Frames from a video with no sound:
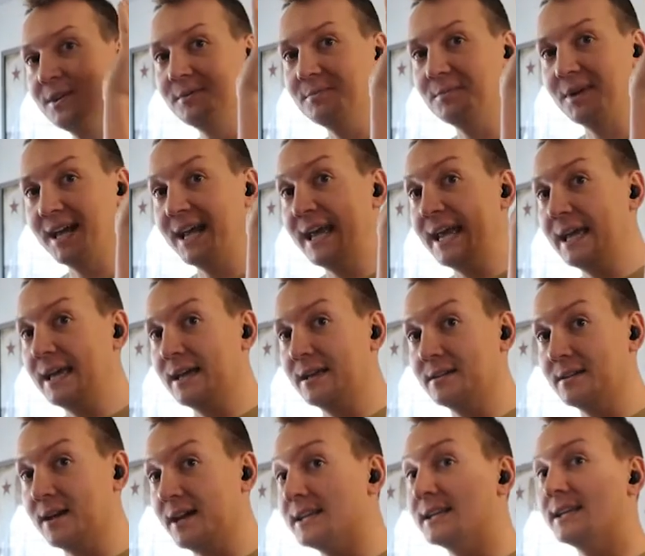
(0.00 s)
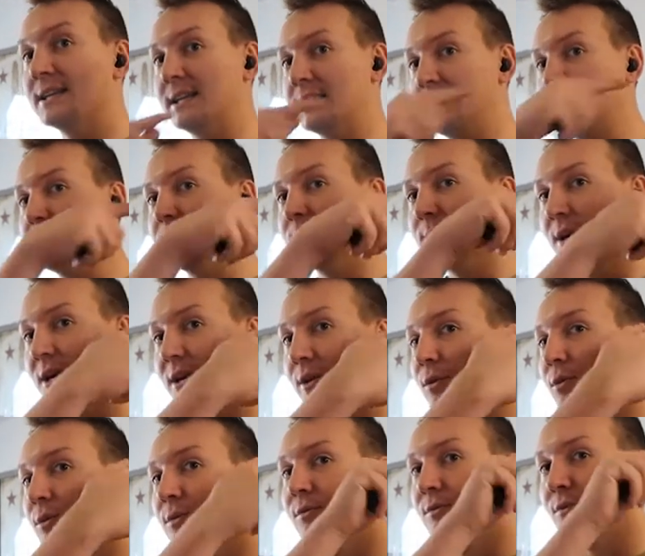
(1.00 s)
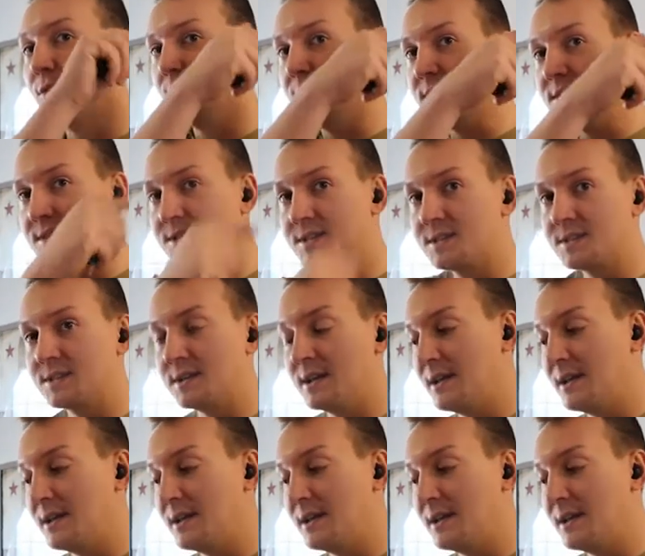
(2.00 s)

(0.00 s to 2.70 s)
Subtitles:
my hand, I can like hear my own voice.